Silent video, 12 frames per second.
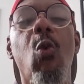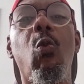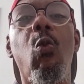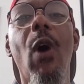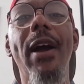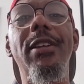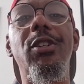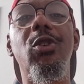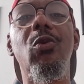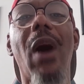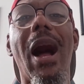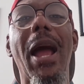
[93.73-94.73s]
what
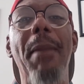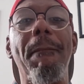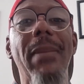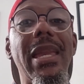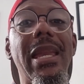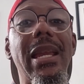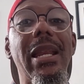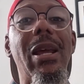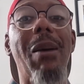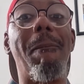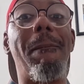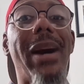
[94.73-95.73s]
do I mean
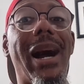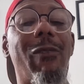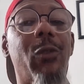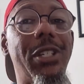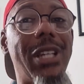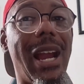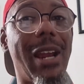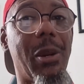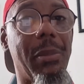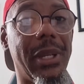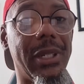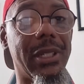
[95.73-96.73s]
by
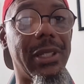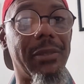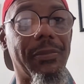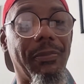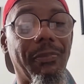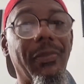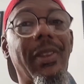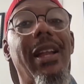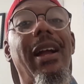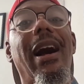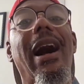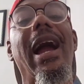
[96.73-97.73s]
retirement?
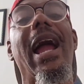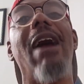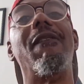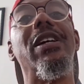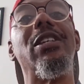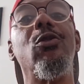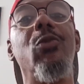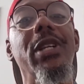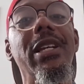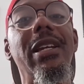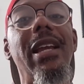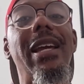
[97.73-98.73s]
I have a
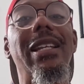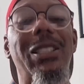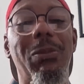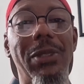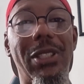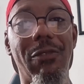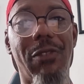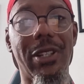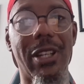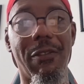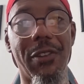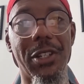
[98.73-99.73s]
unique and specific
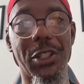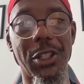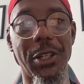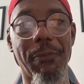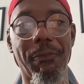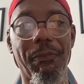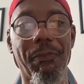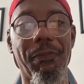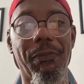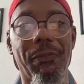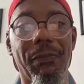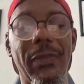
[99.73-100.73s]
definition.
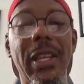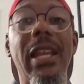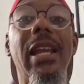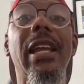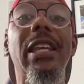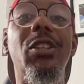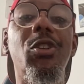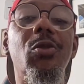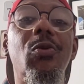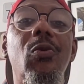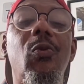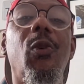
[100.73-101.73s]

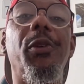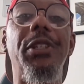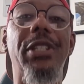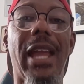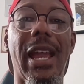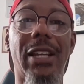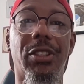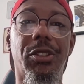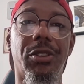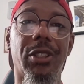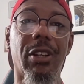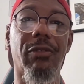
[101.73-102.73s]
You will need to ask
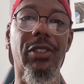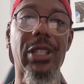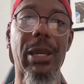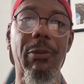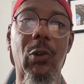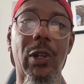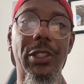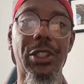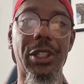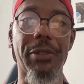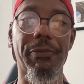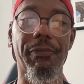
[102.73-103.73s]
yourself the same
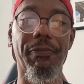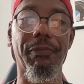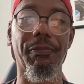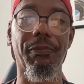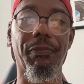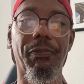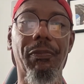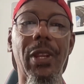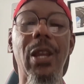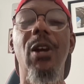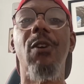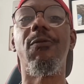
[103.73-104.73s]
question.
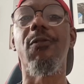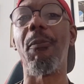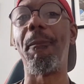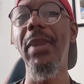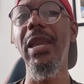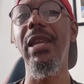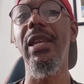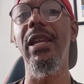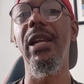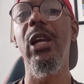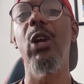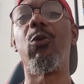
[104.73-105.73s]
For
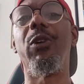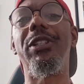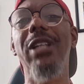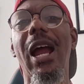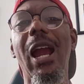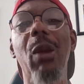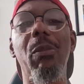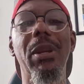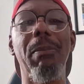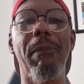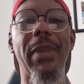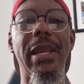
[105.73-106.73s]
me,
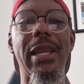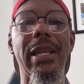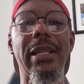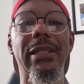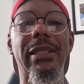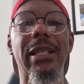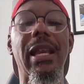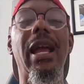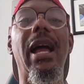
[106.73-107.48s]
retirement means